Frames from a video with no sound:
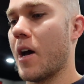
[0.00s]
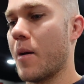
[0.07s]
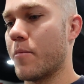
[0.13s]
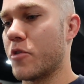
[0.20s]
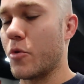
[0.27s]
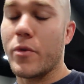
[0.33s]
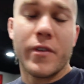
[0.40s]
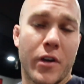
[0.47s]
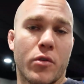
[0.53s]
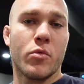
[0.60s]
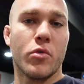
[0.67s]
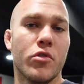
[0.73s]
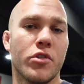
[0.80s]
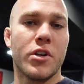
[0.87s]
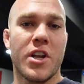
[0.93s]
So we've got a
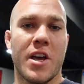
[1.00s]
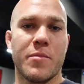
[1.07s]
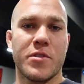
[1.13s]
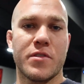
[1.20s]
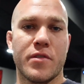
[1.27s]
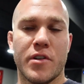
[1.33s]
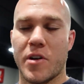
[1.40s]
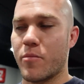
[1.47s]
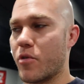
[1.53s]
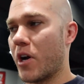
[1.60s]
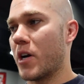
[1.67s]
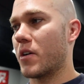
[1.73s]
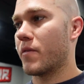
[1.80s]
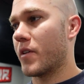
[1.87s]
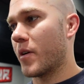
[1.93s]
really good atmosphere. I'm
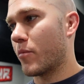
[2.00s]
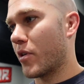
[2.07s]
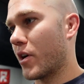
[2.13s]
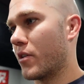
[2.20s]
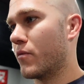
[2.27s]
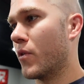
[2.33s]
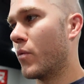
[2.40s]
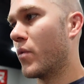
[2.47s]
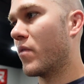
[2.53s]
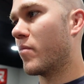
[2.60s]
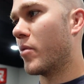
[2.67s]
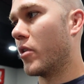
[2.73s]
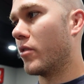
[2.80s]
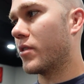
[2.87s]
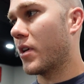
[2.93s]
proud of it. I'm proud of what we've
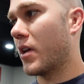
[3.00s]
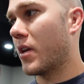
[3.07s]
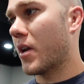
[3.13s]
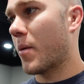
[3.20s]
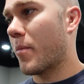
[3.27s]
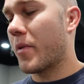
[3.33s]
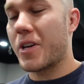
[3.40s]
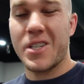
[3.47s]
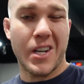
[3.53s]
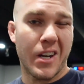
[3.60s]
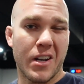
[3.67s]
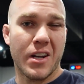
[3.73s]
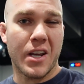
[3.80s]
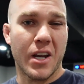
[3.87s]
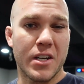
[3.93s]
built, and I'm
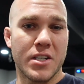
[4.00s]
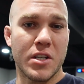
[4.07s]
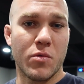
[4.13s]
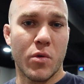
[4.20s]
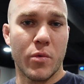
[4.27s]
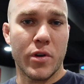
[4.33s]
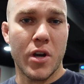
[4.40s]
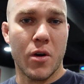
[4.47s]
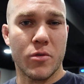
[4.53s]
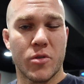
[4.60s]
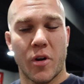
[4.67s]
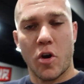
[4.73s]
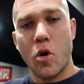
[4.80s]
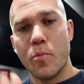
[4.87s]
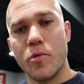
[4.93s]
excited to kind of see where we go. So
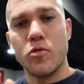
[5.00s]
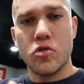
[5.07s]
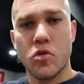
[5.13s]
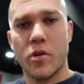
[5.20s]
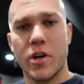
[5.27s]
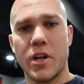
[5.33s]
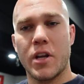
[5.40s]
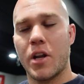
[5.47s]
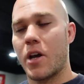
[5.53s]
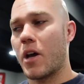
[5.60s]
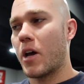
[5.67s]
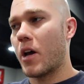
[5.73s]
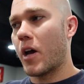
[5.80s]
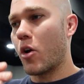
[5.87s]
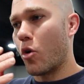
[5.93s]
I hope you enjoyed it.
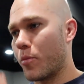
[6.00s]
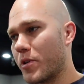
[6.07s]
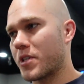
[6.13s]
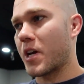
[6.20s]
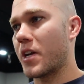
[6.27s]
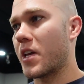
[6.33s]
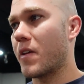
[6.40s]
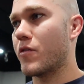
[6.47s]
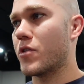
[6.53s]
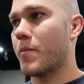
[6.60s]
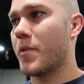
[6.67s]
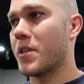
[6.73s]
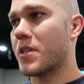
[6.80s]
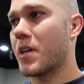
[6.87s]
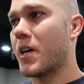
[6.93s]
I hope this kind of gave you
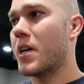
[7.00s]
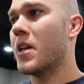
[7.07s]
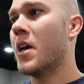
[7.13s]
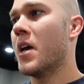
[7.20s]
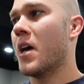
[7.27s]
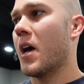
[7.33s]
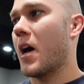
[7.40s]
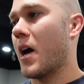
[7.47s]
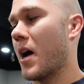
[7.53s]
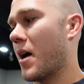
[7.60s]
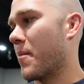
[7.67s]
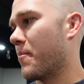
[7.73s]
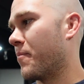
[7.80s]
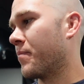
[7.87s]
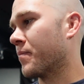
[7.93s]
some insight.
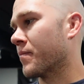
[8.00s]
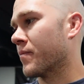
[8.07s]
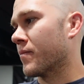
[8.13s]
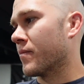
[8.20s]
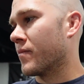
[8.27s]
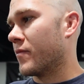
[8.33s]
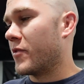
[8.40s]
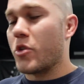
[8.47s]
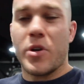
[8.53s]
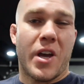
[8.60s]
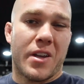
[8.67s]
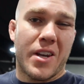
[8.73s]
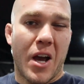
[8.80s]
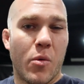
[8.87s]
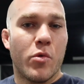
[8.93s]
So
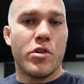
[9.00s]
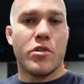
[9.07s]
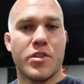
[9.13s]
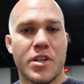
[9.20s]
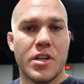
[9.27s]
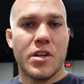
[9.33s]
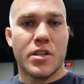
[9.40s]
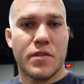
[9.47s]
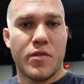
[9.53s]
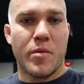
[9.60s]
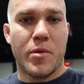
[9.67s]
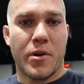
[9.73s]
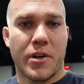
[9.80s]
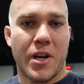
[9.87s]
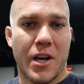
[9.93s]
yeah, now when you're seeing us
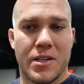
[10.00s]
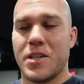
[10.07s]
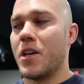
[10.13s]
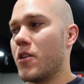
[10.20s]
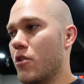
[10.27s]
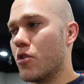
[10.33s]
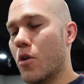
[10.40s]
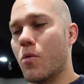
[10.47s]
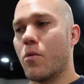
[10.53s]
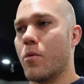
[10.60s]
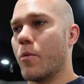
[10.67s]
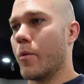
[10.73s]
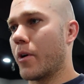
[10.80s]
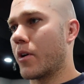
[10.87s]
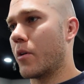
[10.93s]
filming our content, you know what we're
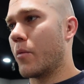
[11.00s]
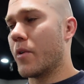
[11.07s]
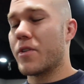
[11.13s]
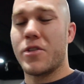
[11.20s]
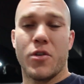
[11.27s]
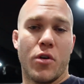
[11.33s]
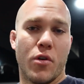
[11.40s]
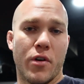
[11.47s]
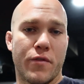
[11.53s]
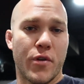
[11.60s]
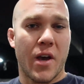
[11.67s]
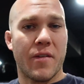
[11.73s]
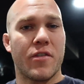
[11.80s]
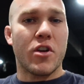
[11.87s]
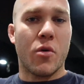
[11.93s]
working with. So if you
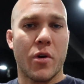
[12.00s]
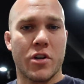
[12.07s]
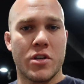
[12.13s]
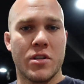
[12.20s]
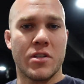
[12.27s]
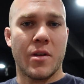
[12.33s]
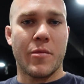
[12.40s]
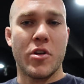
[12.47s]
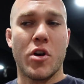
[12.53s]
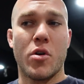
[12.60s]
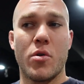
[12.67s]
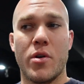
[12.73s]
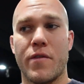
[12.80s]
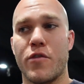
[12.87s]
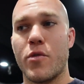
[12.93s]
have any questions, let me
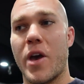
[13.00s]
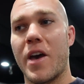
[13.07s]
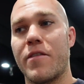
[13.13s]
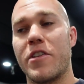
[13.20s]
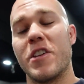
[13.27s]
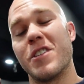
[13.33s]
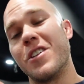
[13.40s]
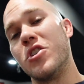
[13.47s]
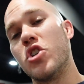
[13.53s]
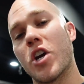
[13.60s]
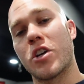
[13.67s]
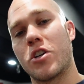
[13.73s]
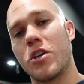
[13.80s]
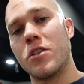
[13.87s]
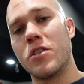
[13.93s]
know. If you have any
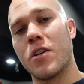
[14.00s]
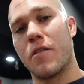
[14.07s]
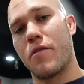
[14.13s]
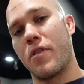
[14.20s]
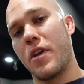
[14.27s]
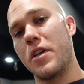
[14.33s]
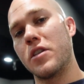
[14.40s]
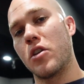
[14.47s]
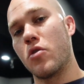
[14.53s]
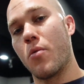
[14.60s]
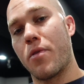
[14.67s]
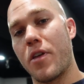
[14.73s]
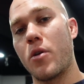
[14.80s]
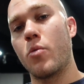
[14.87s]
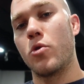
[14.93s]
suggestions of things that you
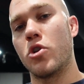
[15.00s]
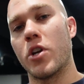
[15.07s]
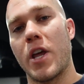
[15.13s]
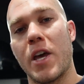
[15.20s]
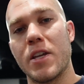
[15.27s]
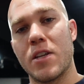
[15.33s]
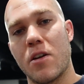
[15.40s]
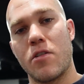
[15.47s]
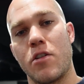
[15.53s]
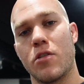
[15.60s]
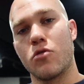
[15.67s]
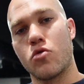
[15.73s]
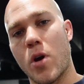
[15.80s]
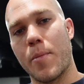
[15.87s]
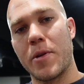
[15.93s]
think we should add down here,
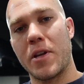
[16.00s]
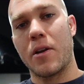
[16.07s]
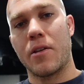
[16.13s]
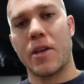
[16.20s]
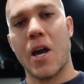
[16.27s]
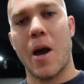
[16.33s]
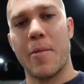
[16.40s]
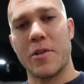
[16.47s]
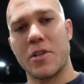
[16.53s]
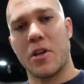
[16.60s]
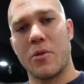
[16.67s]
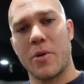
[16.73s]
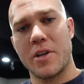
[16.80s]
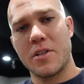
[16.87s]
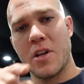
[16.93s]
drop it down in the comments.
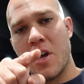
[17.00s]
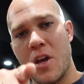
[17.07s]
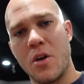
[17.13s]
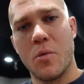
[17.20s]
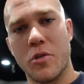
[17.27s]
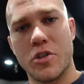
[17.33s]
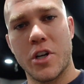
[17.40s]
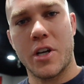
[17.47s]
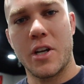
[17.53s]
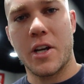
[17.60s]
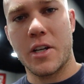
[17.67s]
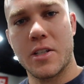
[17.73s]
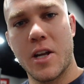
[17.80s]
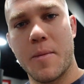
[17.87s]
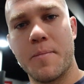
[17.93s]
Otherwise, we'll check in
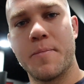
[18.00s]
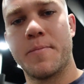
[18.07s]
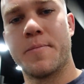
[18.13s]
next time.